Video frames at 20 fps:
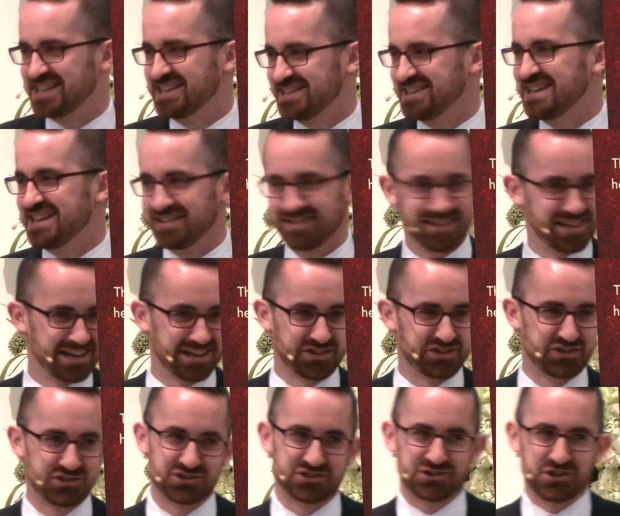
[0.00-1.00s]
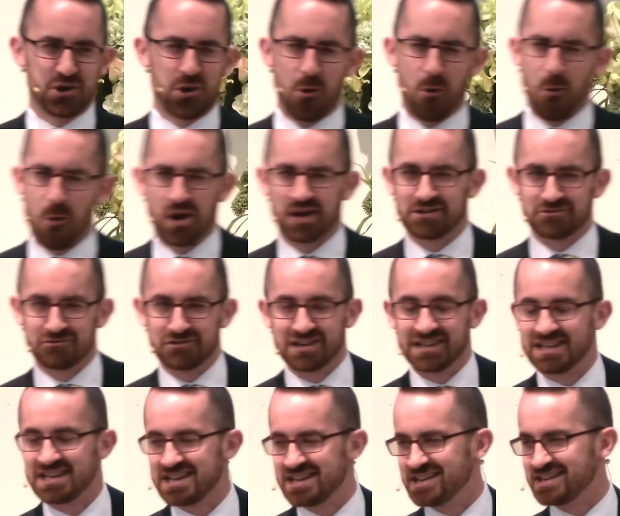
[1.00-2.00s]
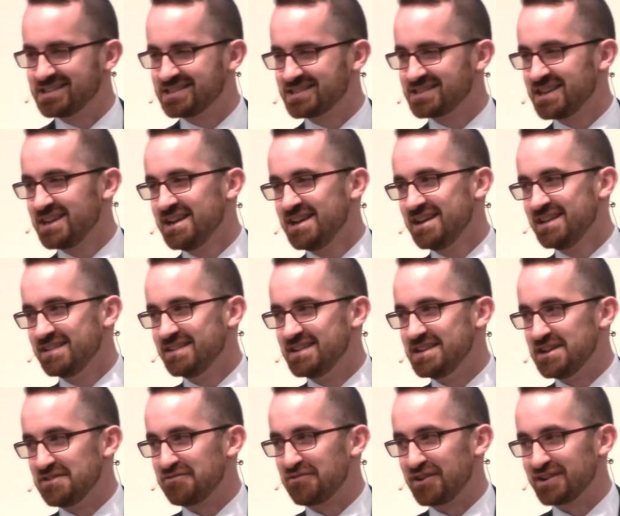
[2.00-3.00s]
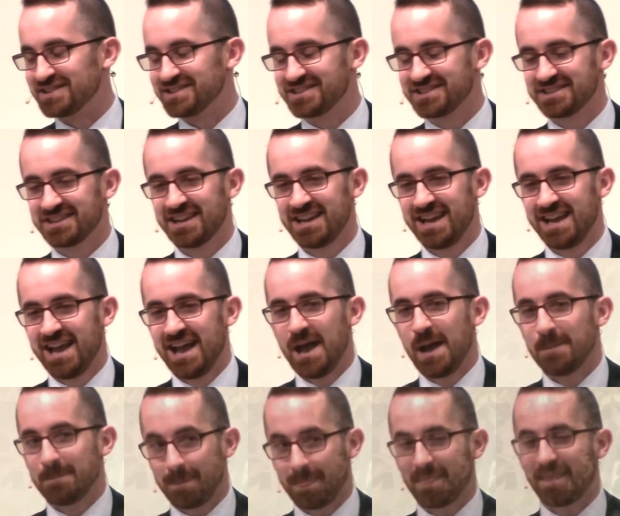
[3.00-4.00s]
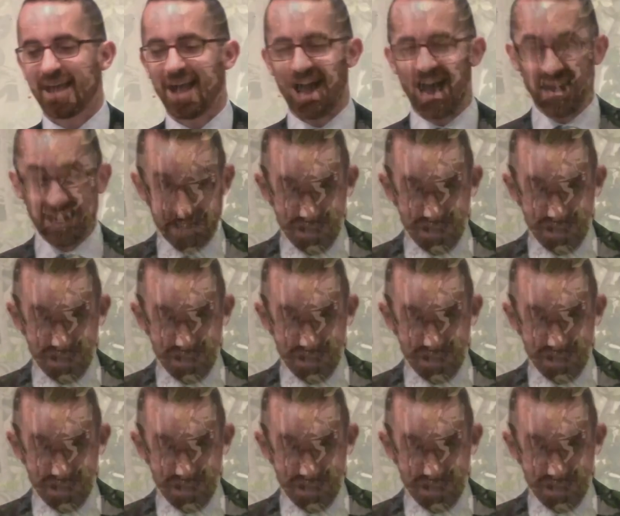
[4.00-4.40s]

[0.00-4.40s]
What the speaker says: in this. So what really is the difference? I hear